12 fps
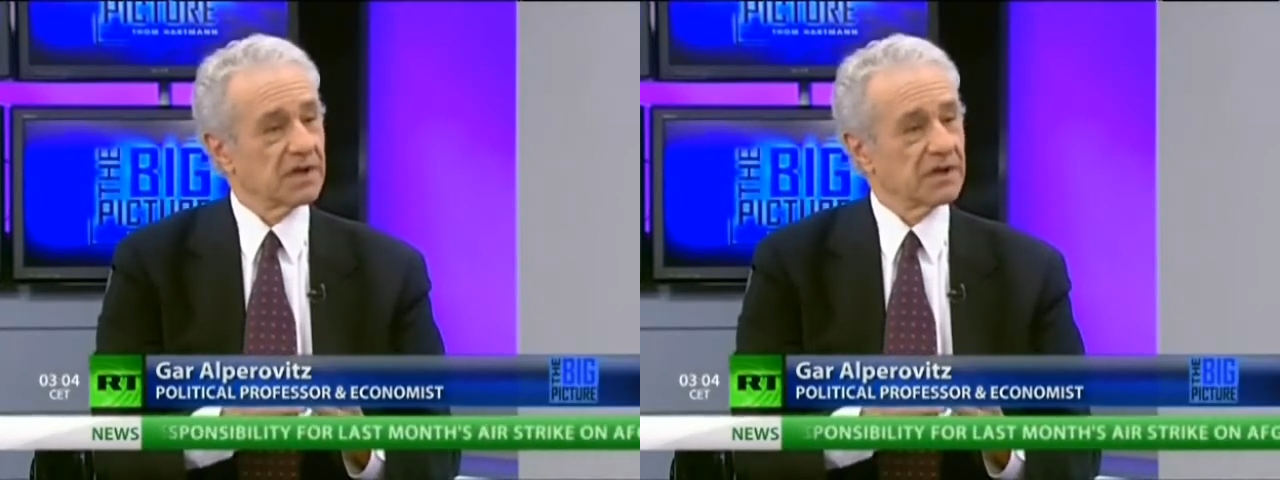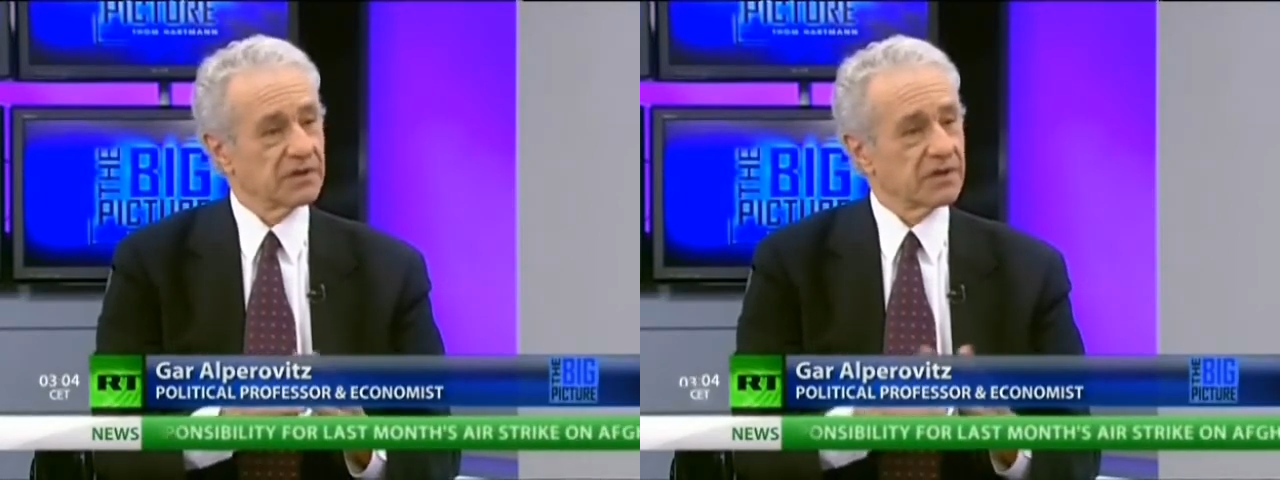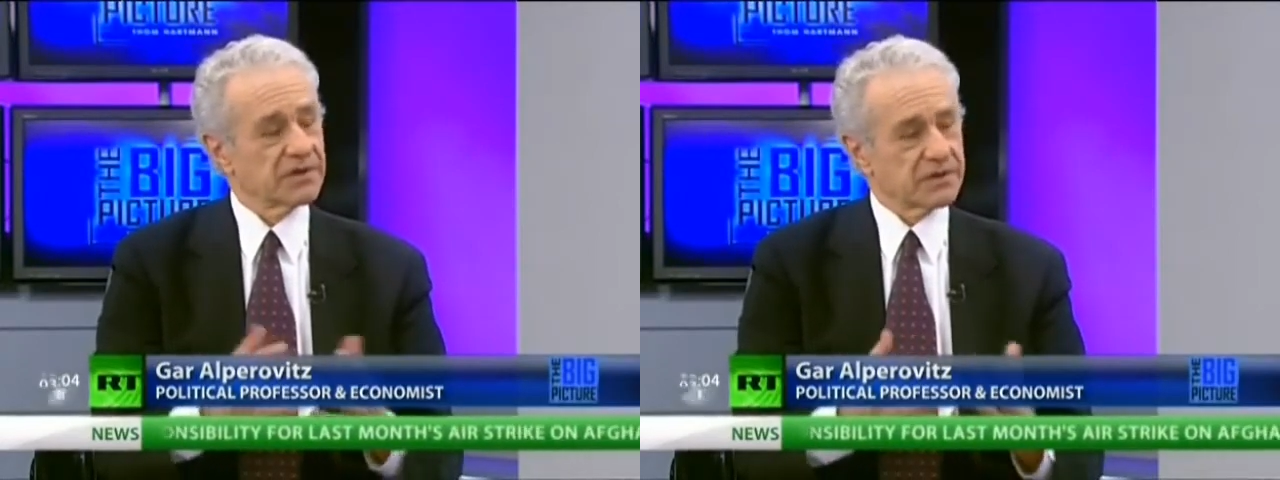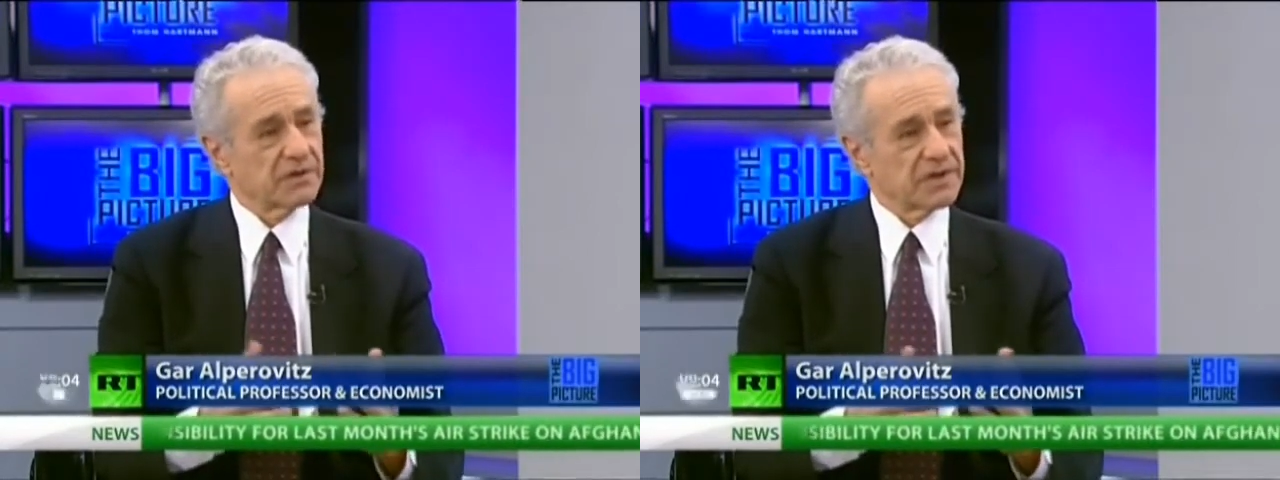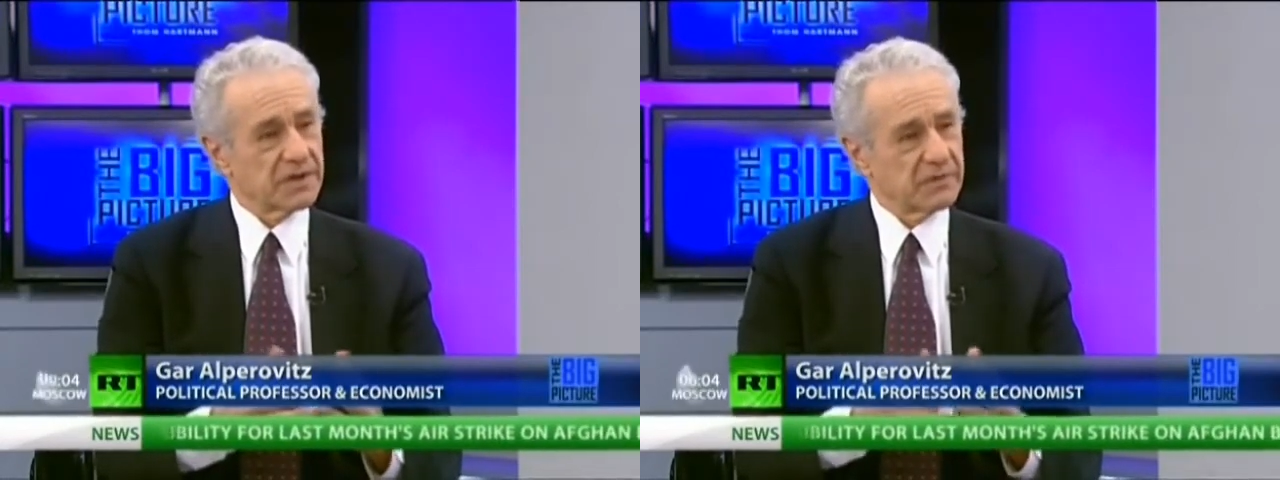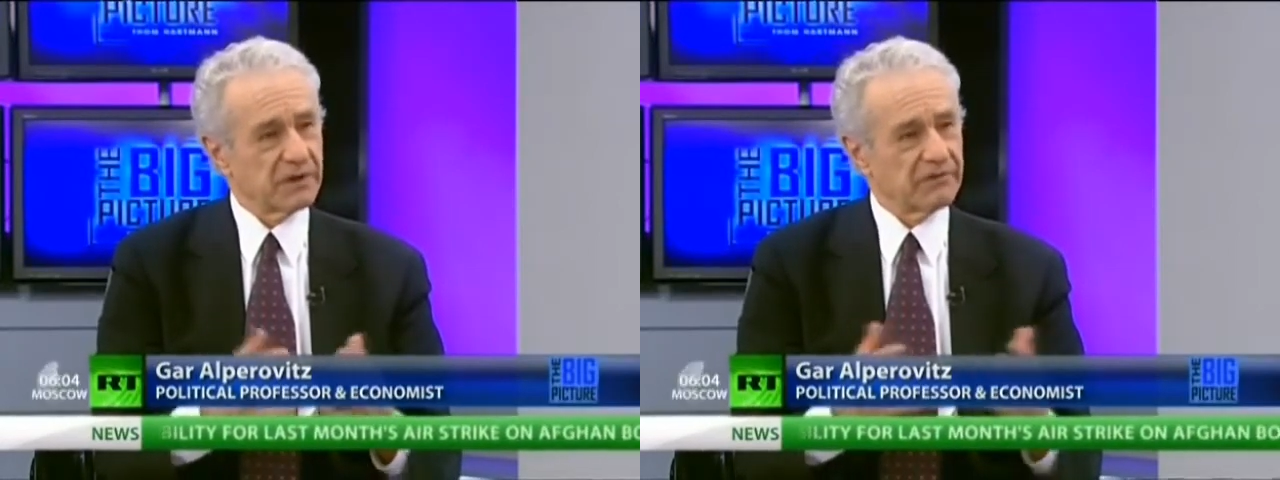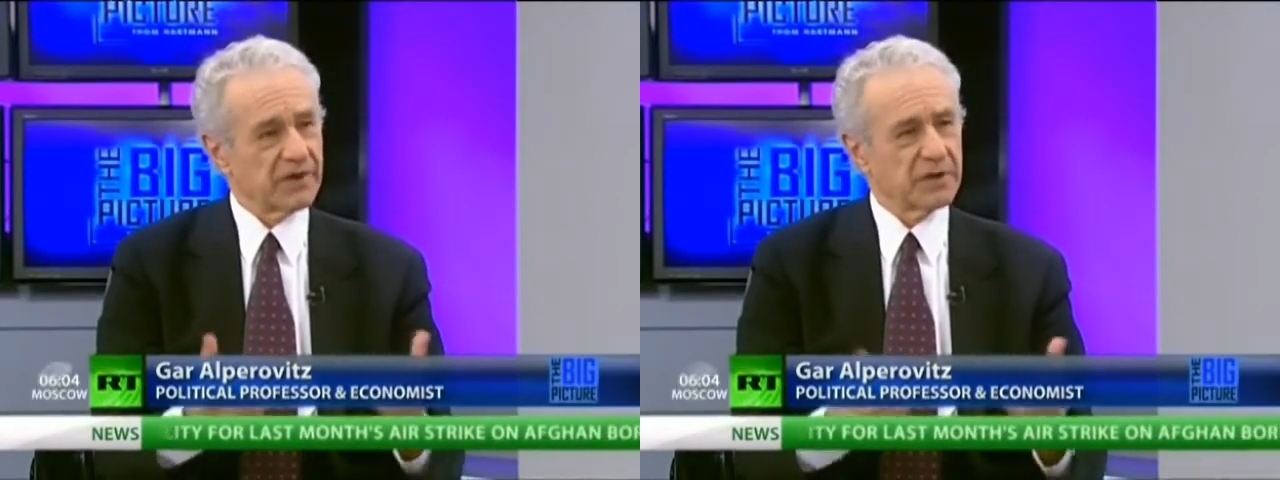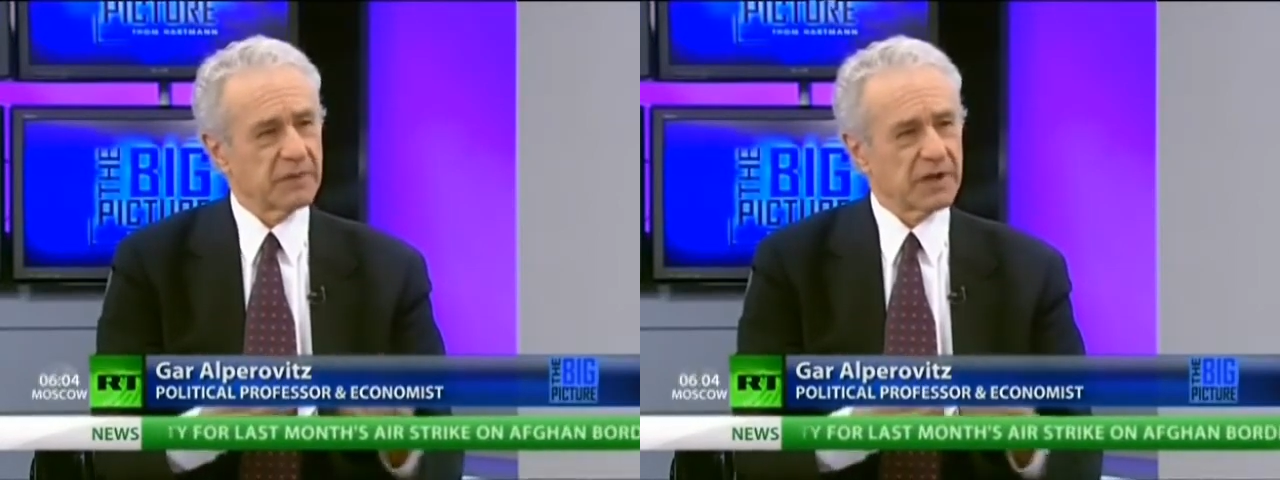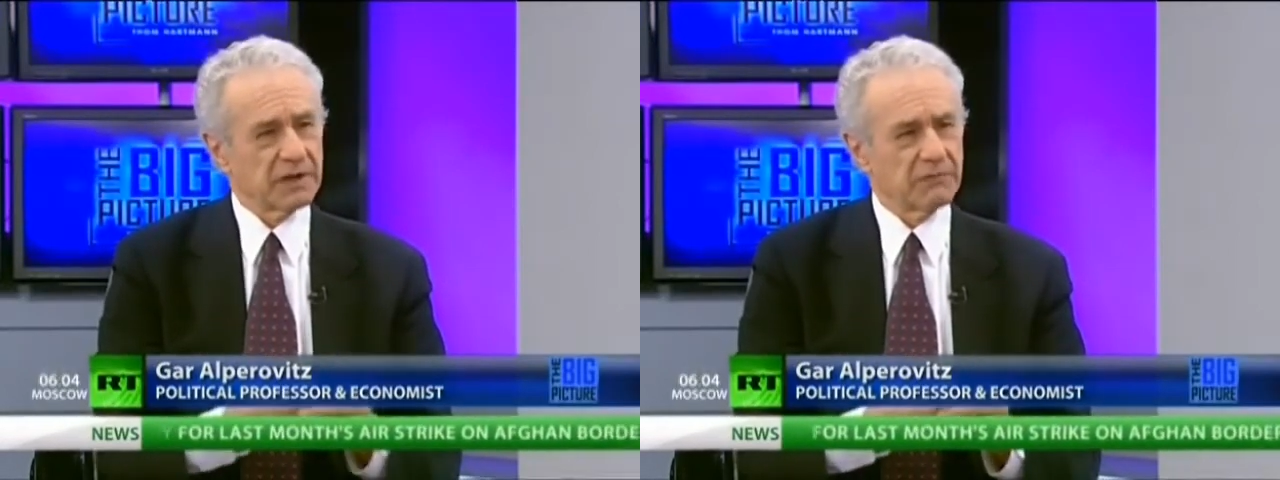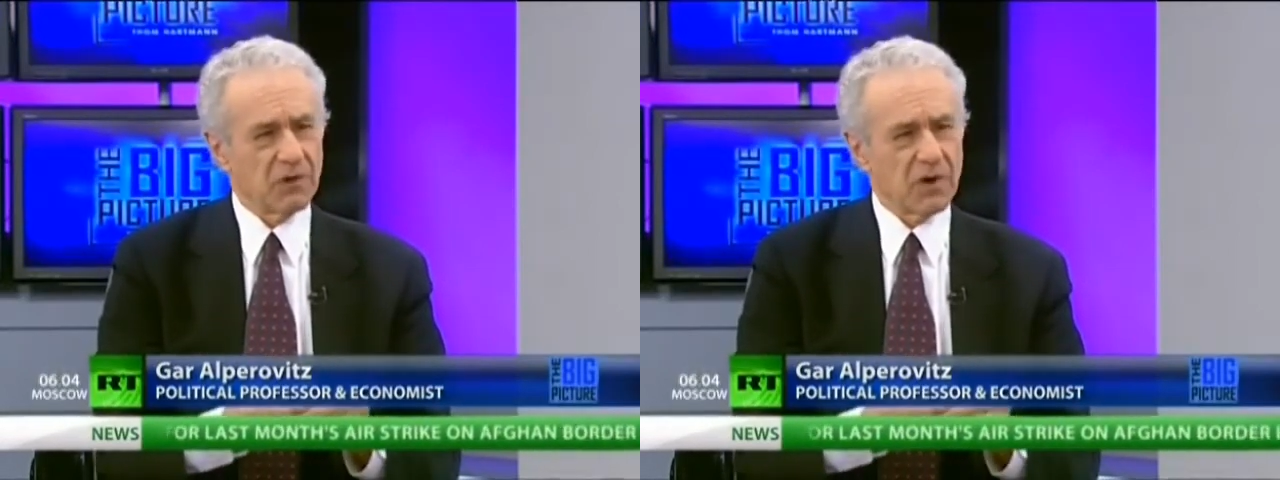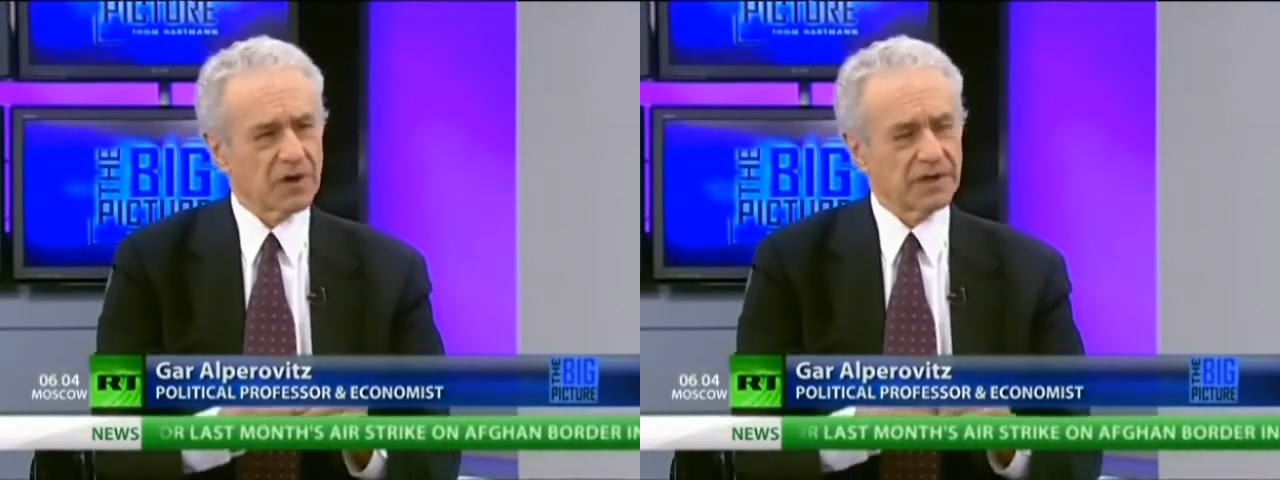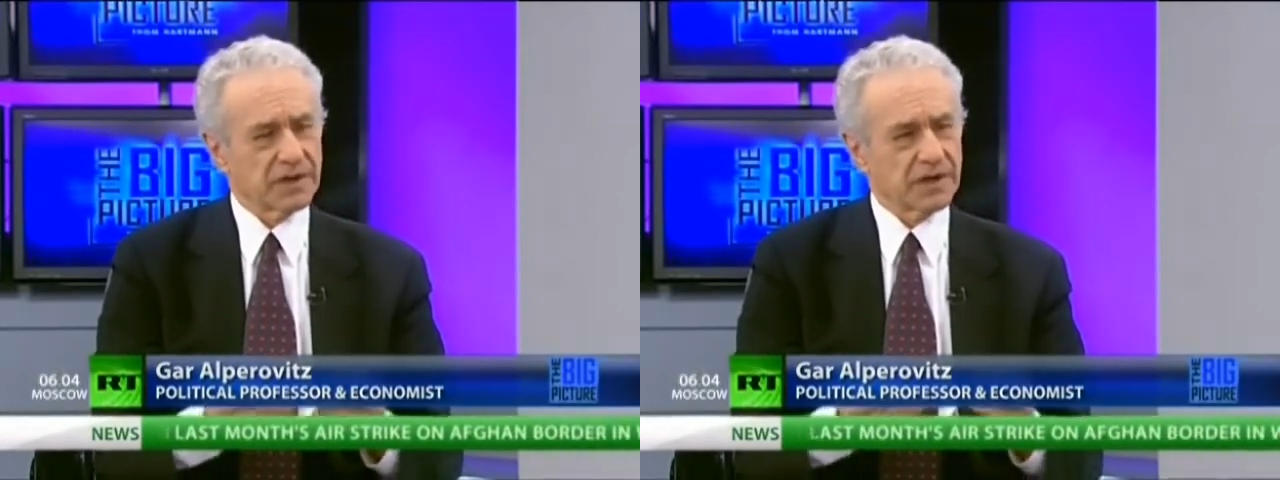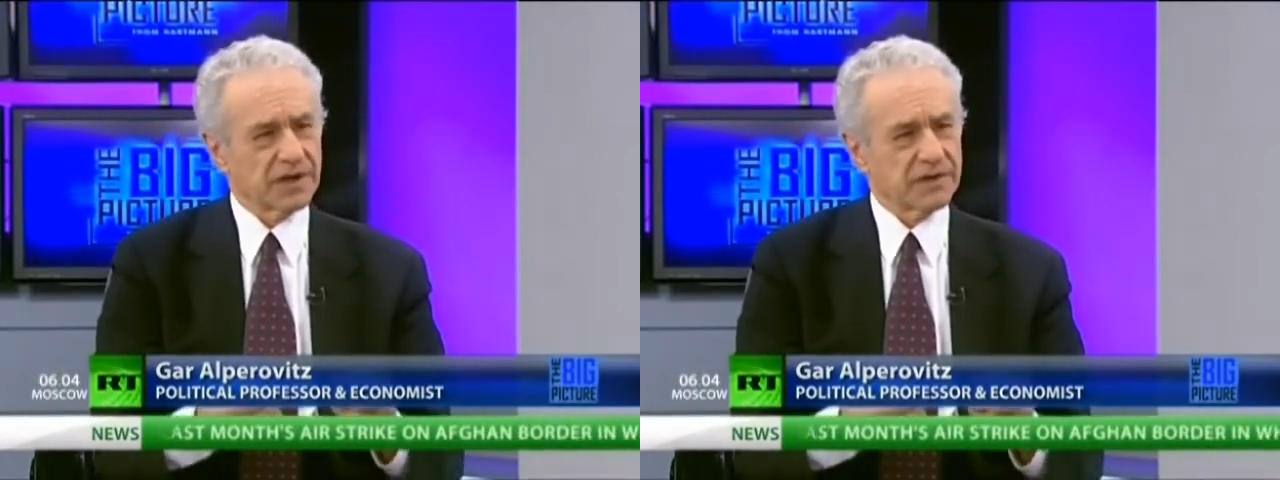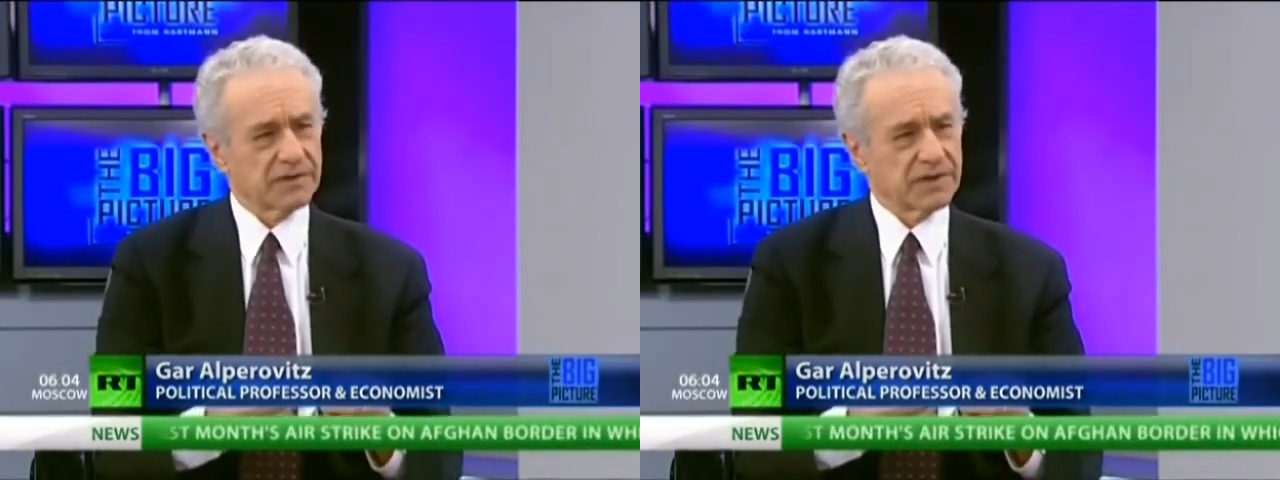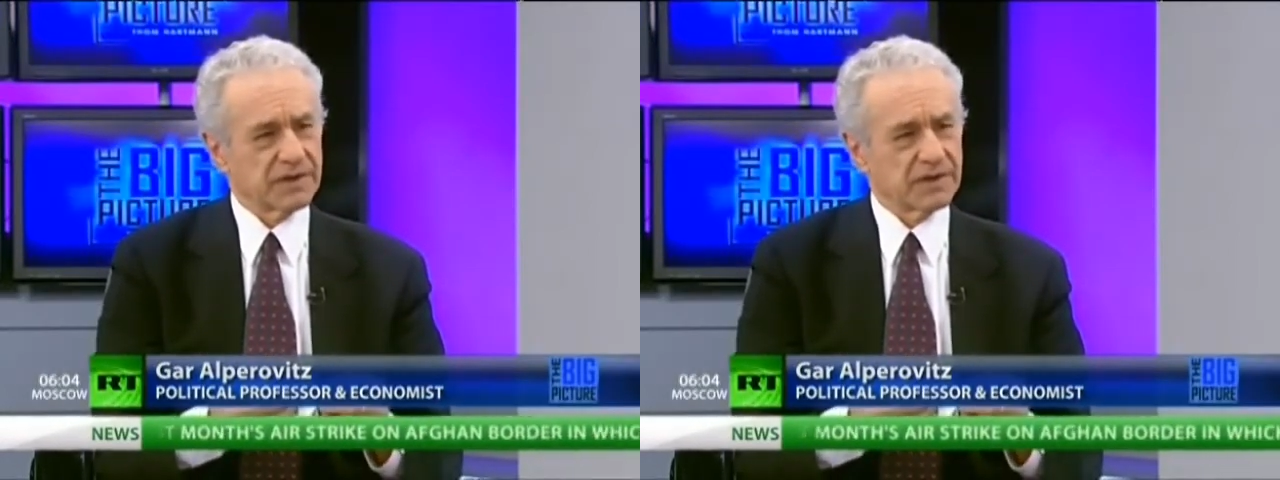you know, there's truly something fundamentally wrong in the country.